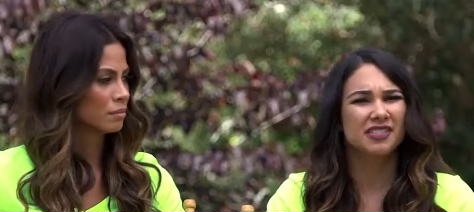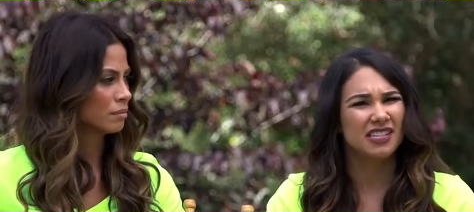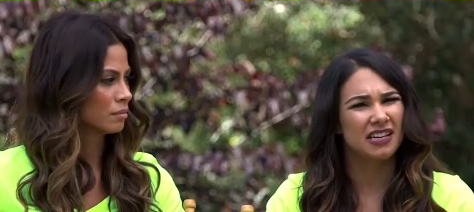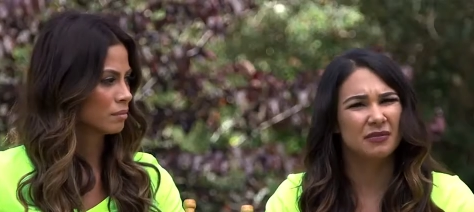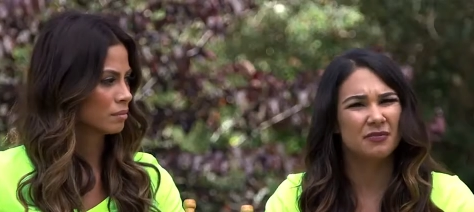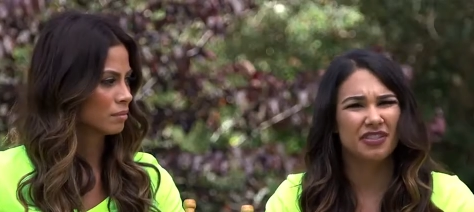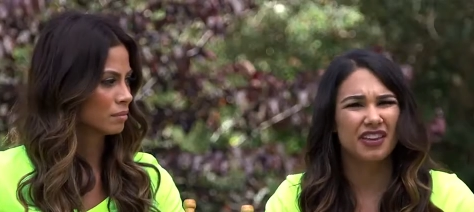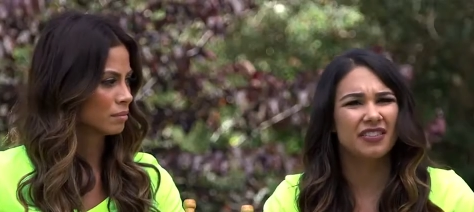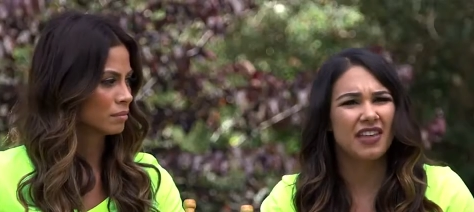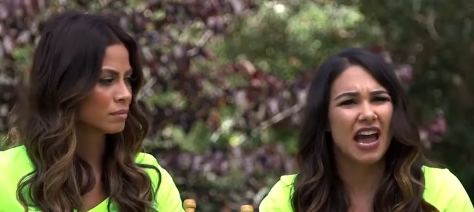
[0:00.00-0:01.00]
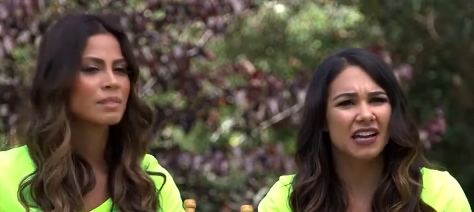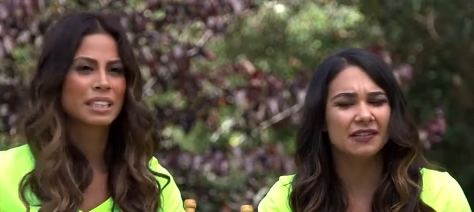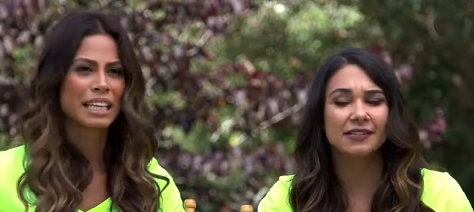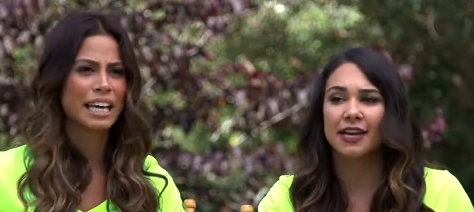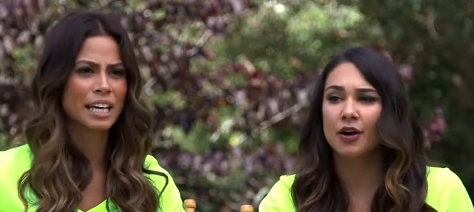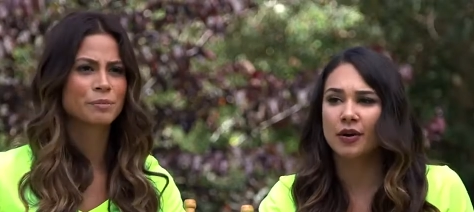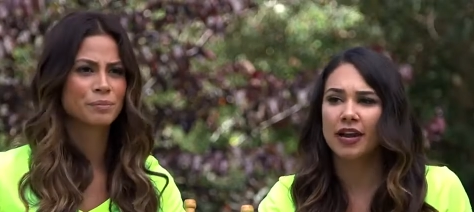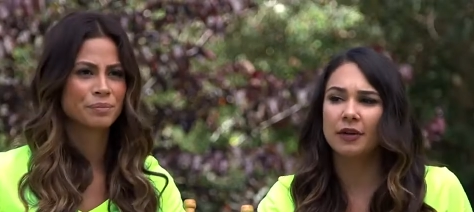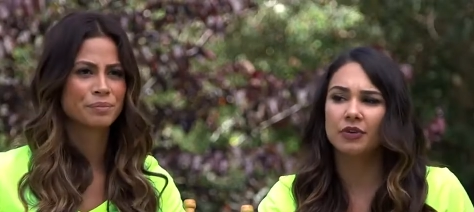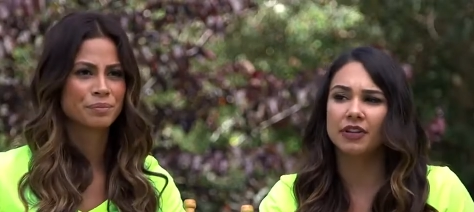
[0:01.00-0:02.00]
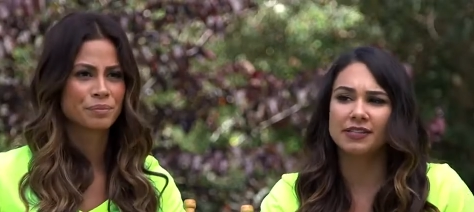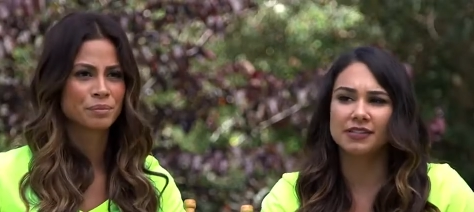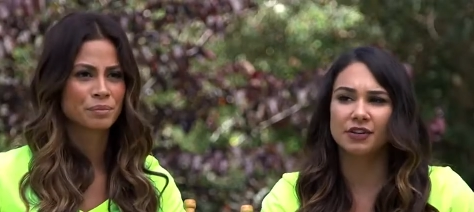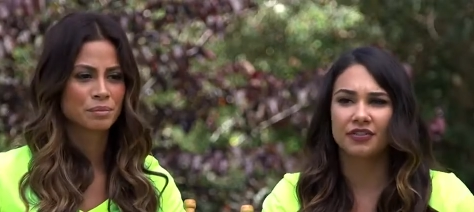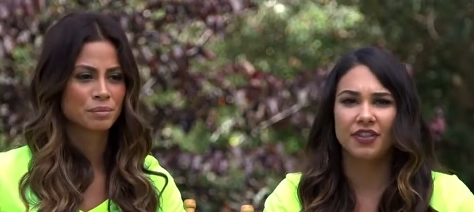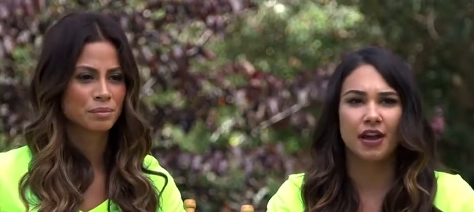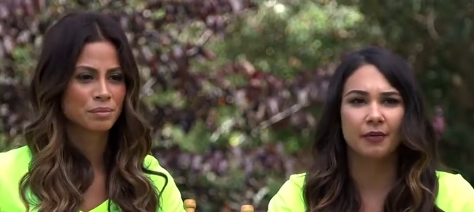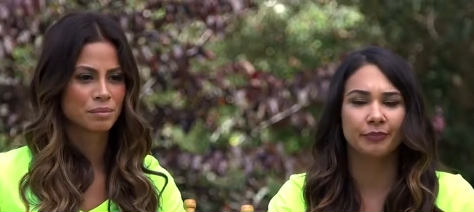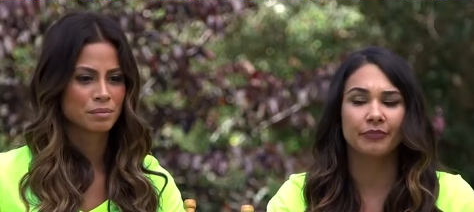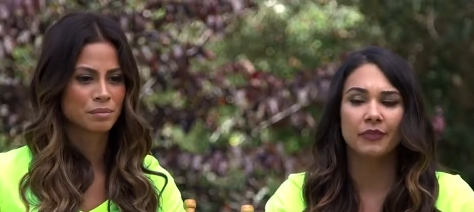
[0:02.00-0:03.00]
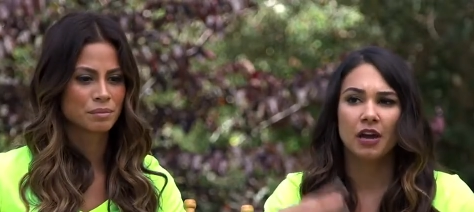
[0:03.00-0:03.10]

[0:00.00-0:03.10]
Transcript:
Speaker 1: team think that and say, yeah. okay, well let's look at them.